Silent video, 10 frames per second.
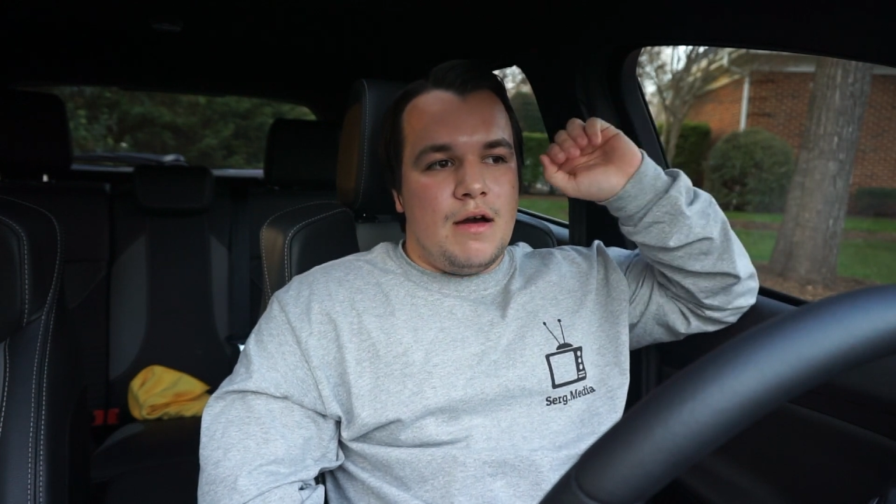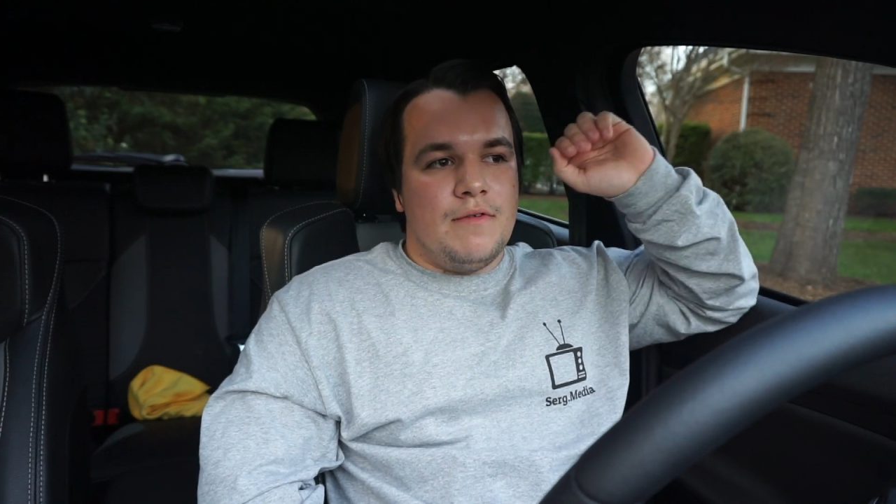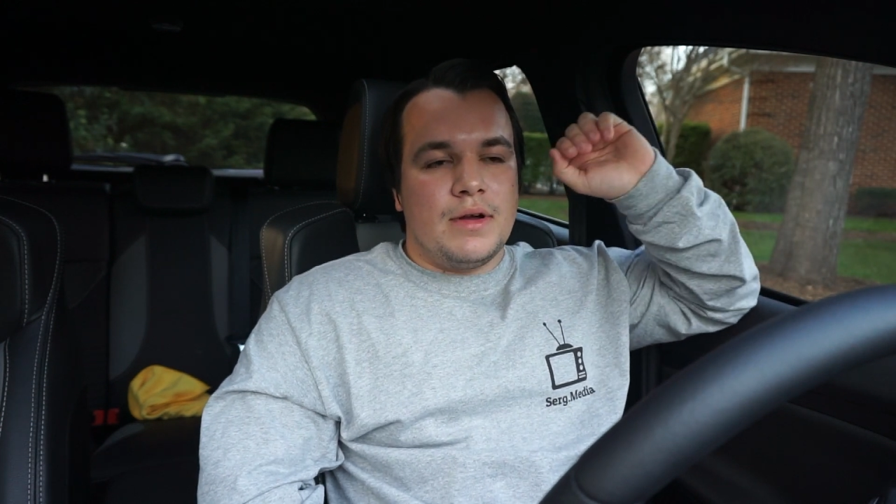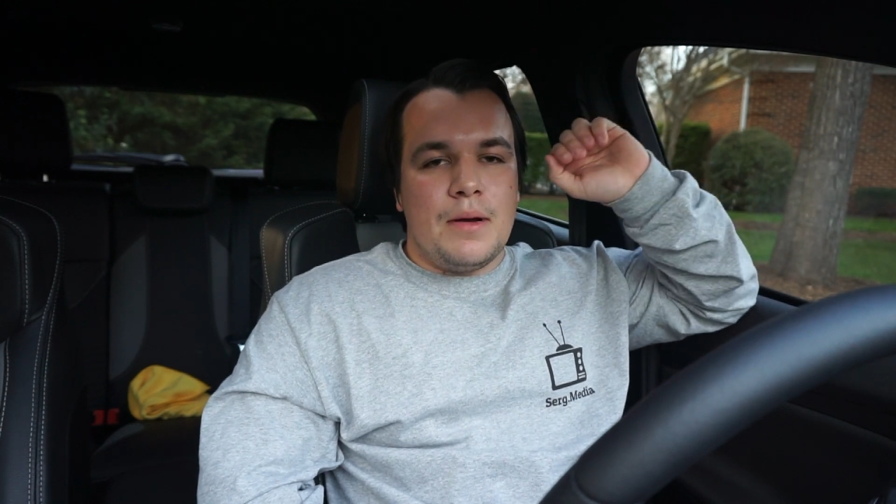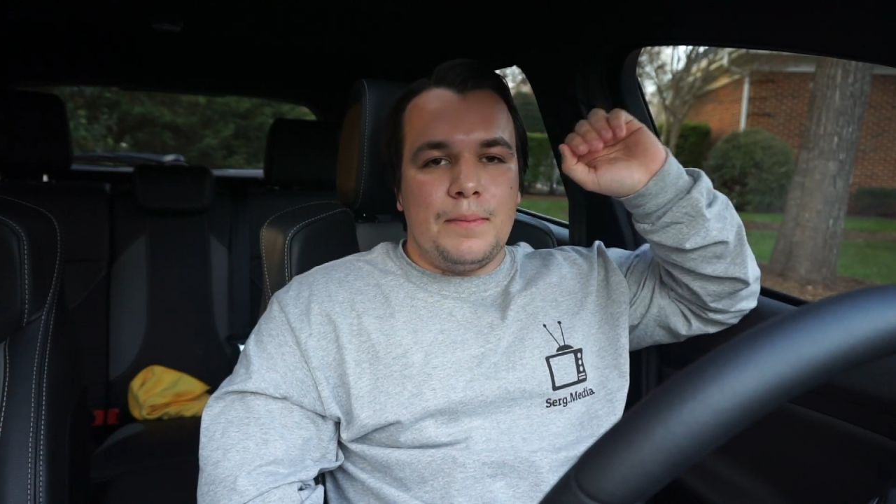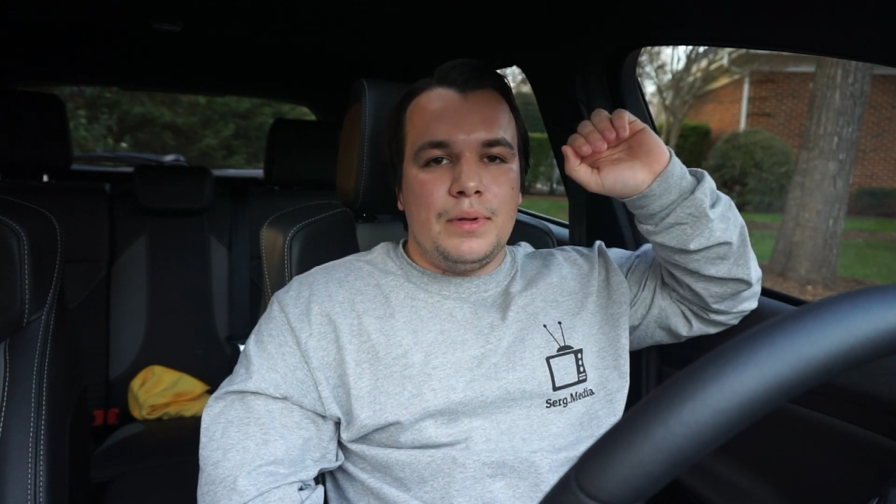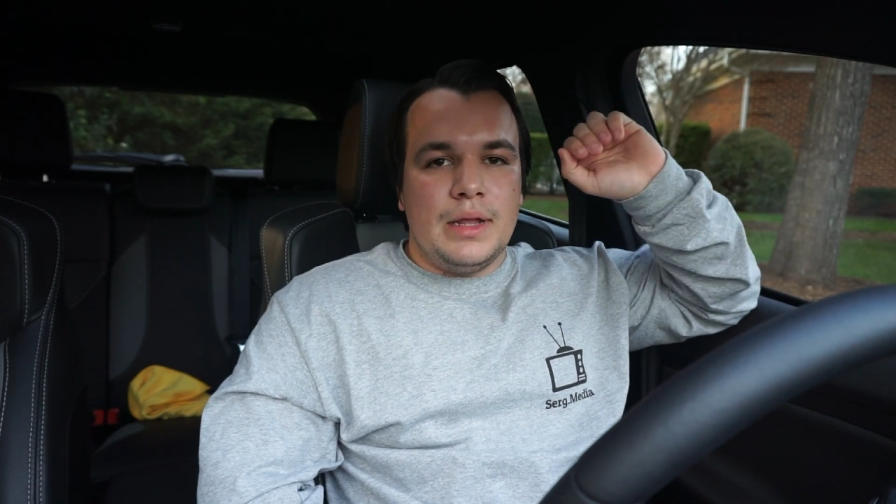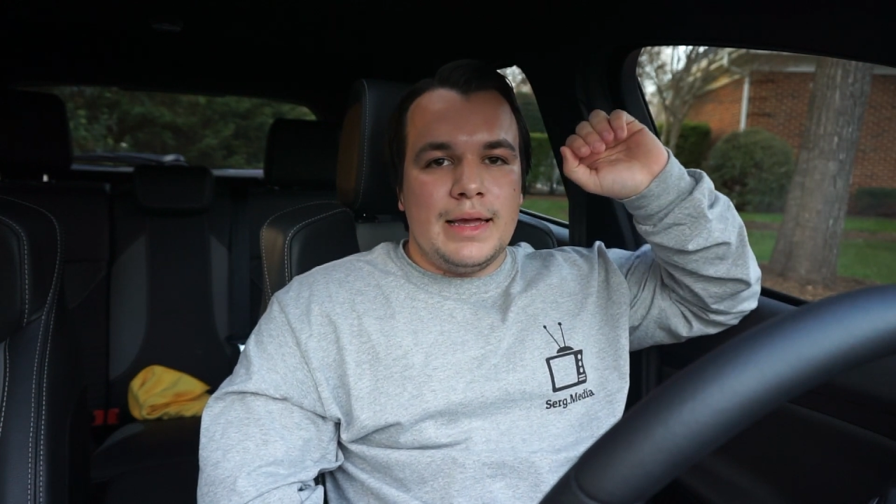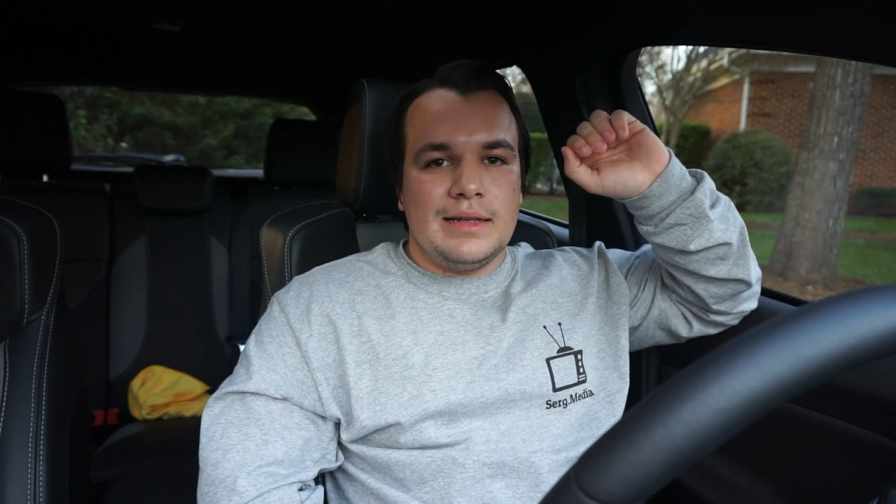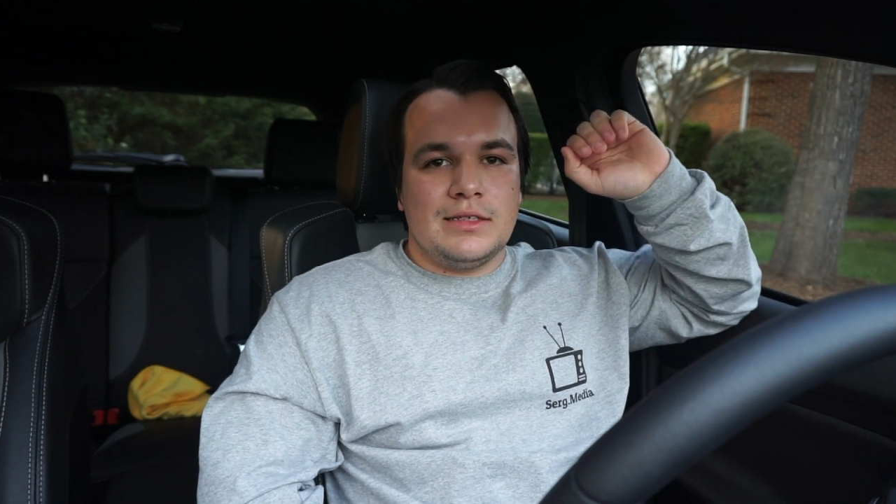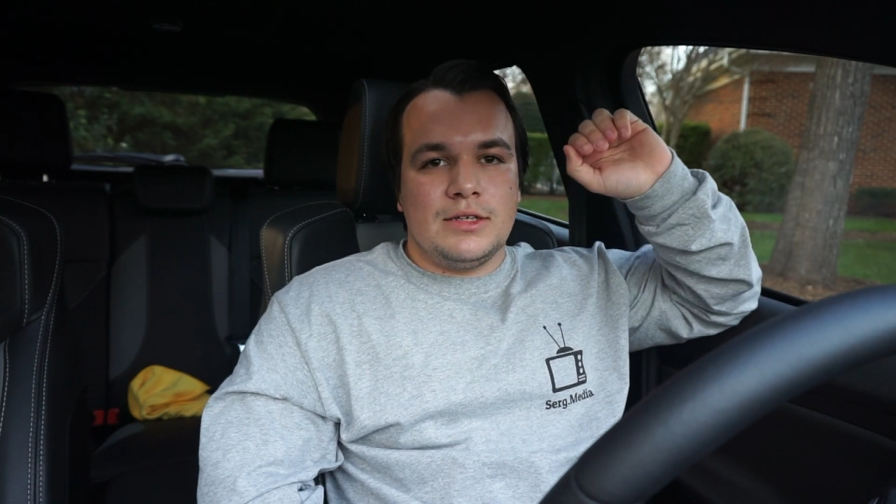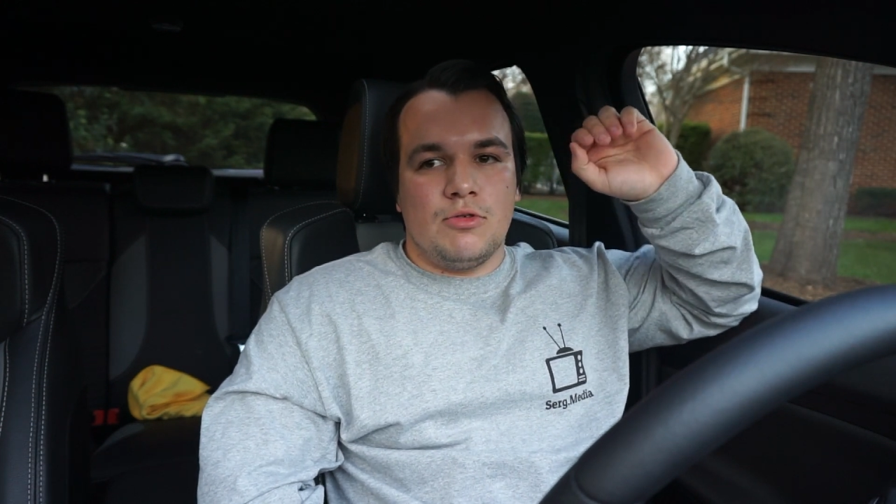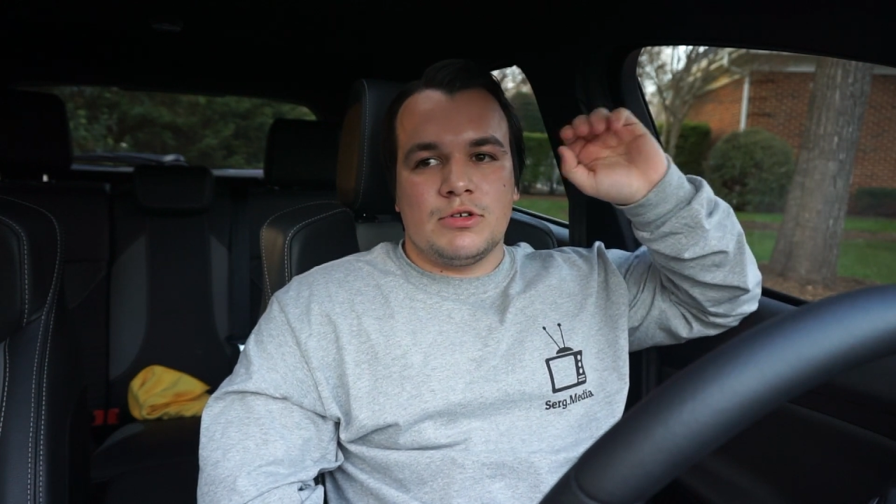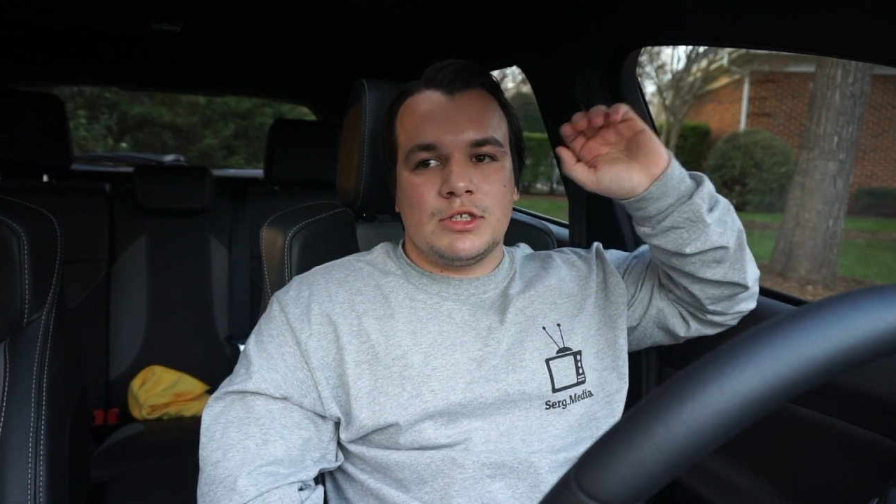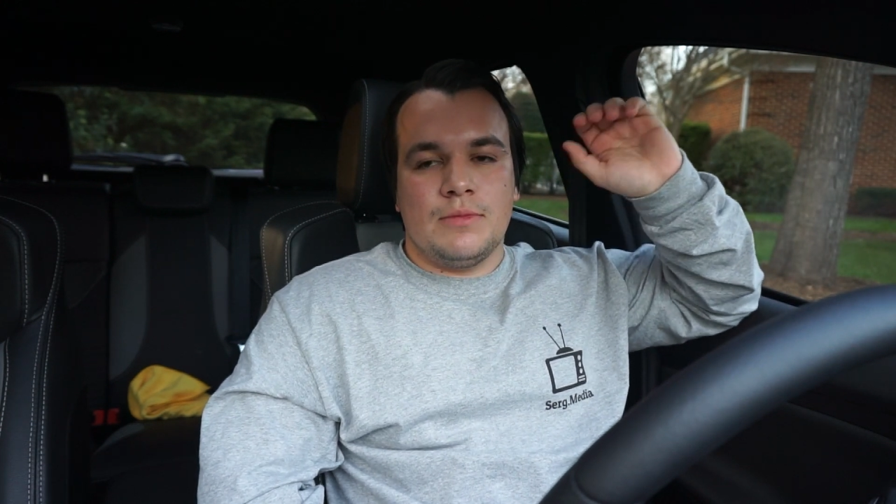of a complaint
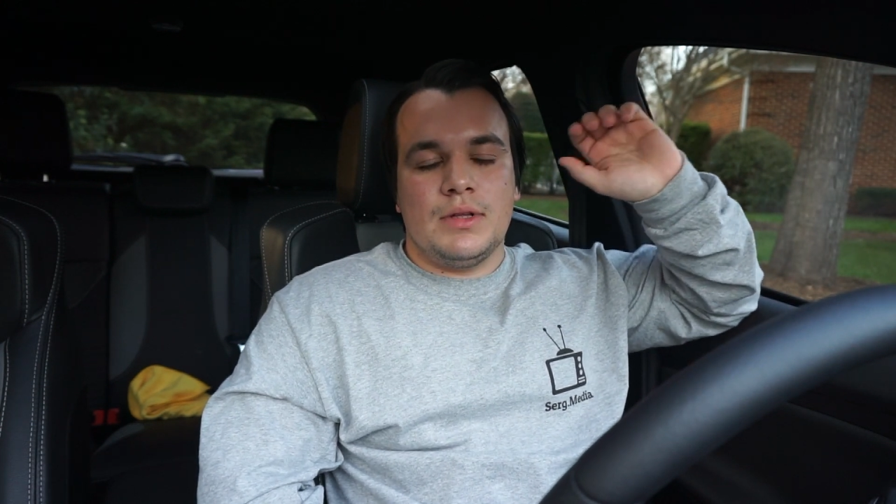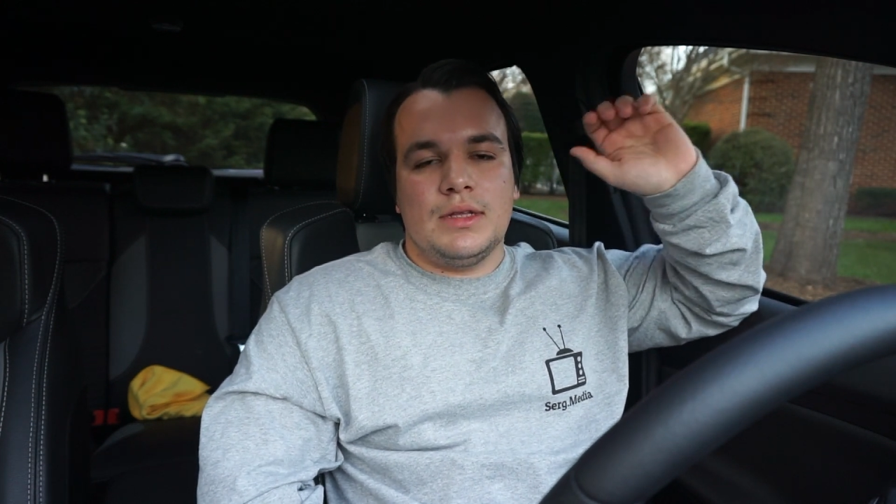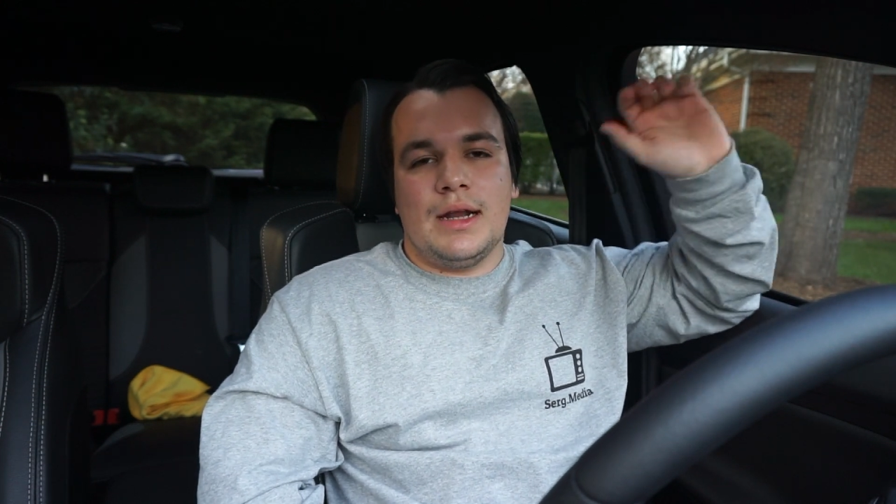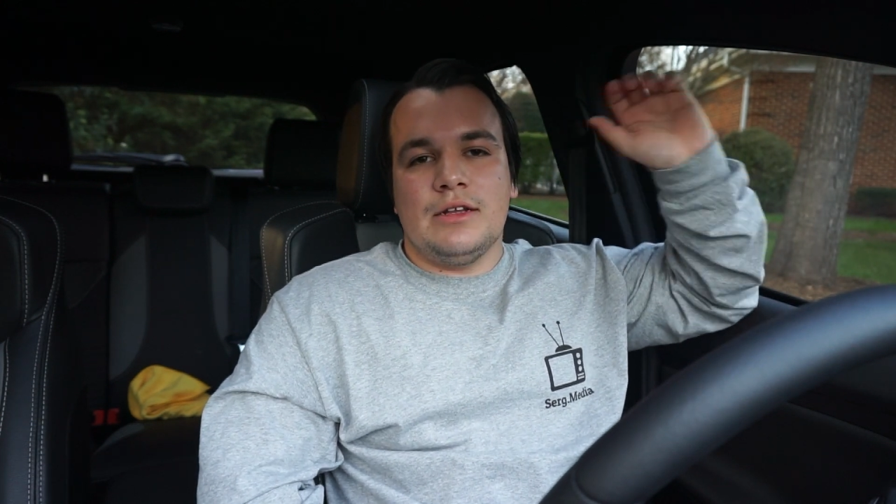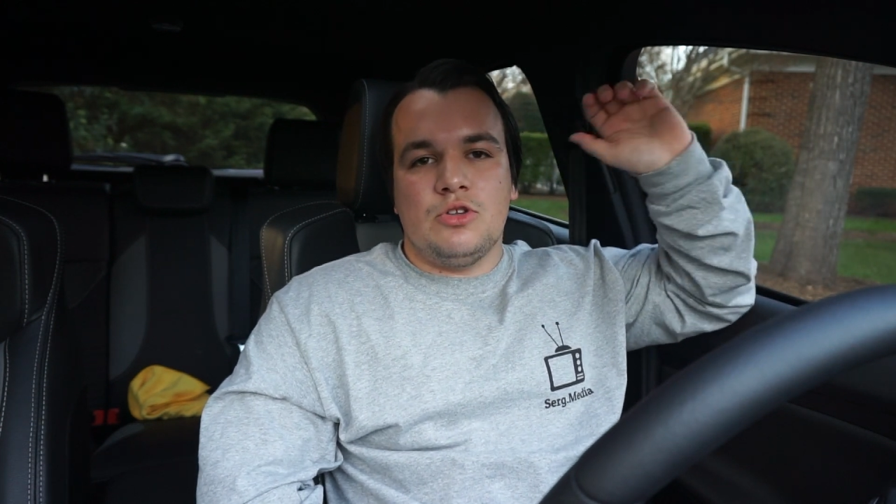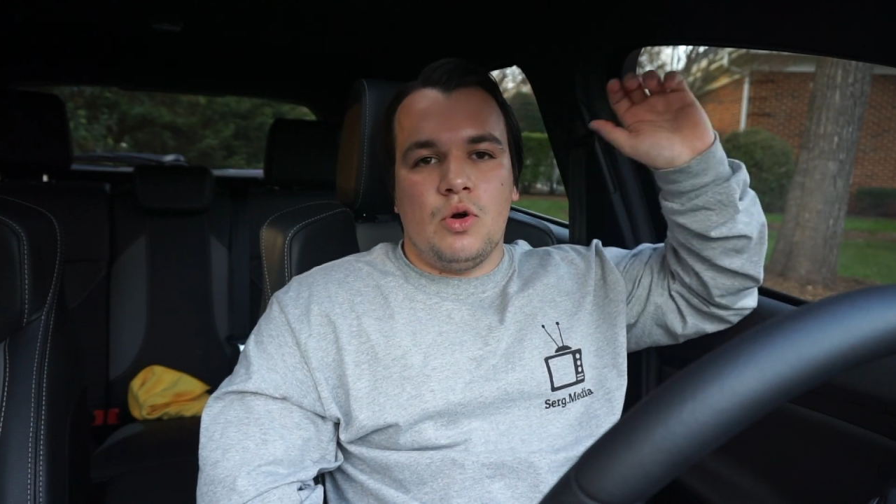or something that I